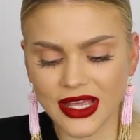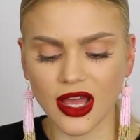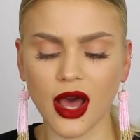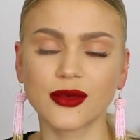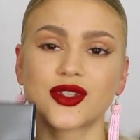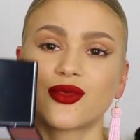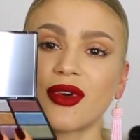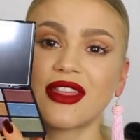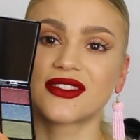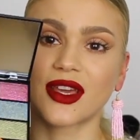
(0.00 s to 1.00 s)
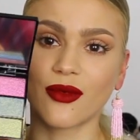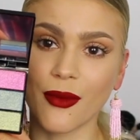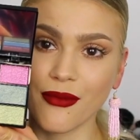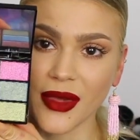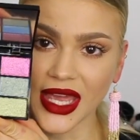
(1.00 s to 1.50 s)
It comes with some
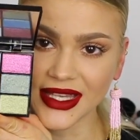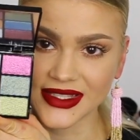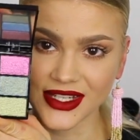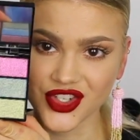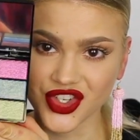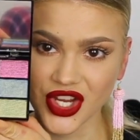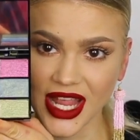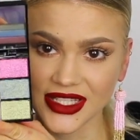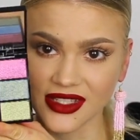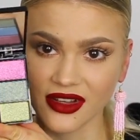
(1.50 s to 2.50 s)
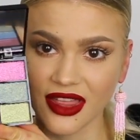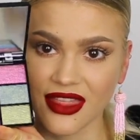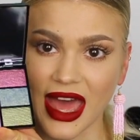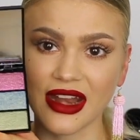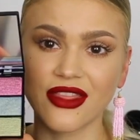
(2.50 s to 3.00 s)
amazing shades, look at
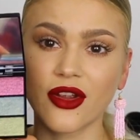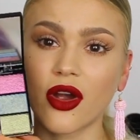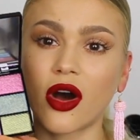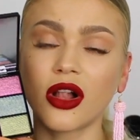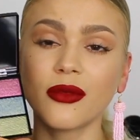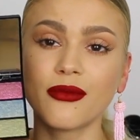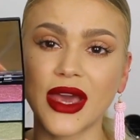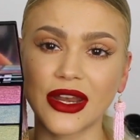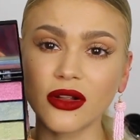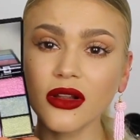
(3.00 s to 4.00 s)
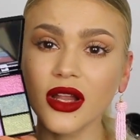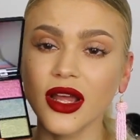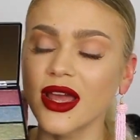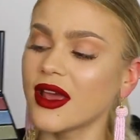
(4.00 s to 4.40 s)
that, and they're all metal.